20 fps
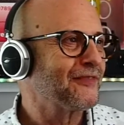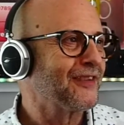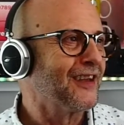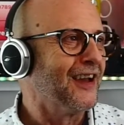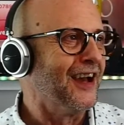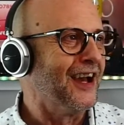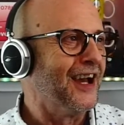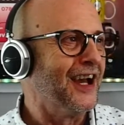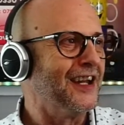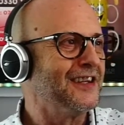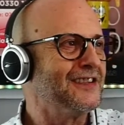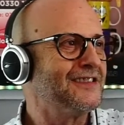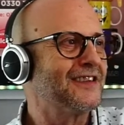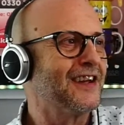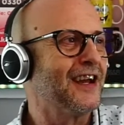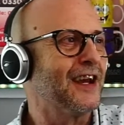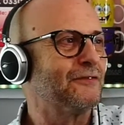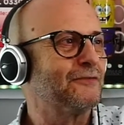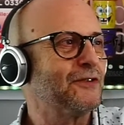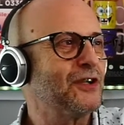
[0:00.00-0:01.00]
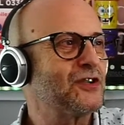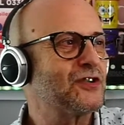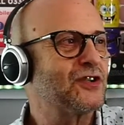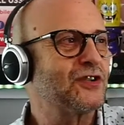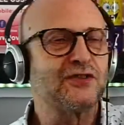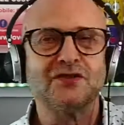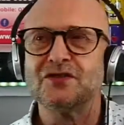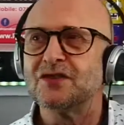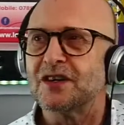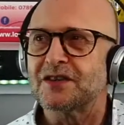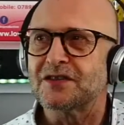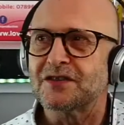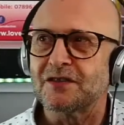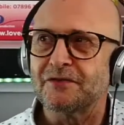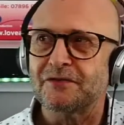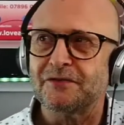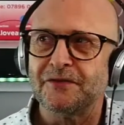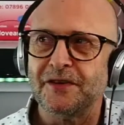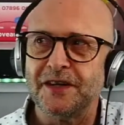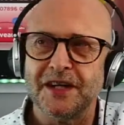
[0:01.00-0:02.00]
And Rich has just
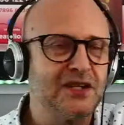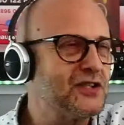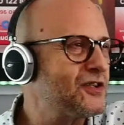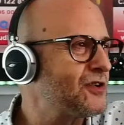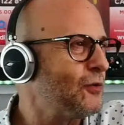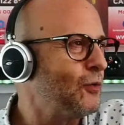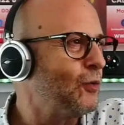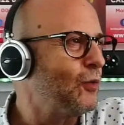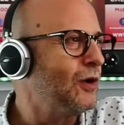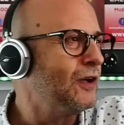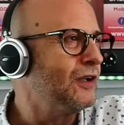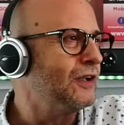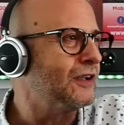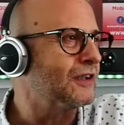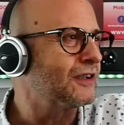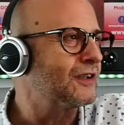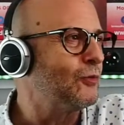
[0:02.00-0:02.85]
finished work.